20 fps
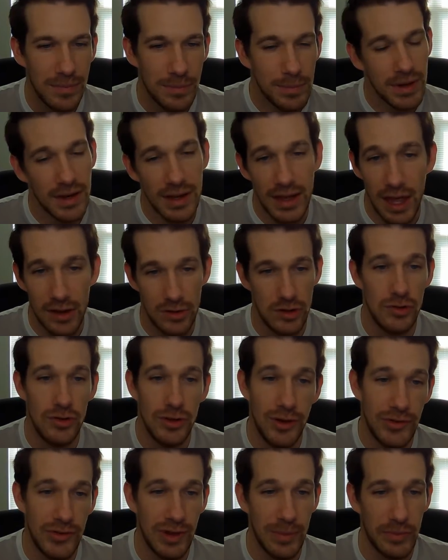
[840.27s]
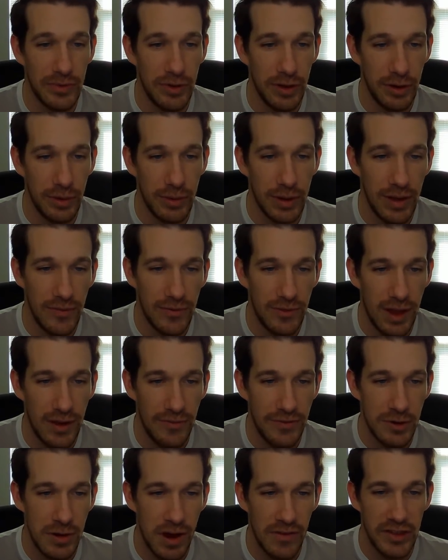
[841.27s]
But again, you use him, so
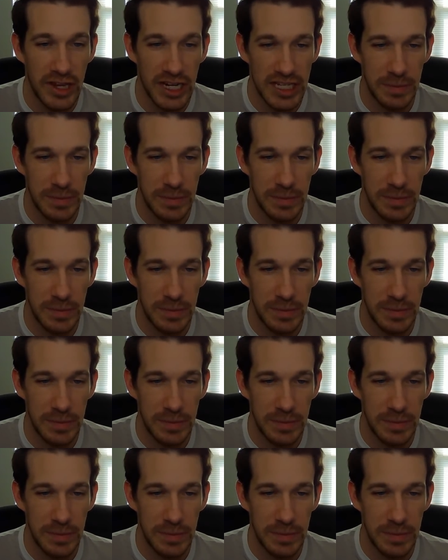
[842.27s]
if you have the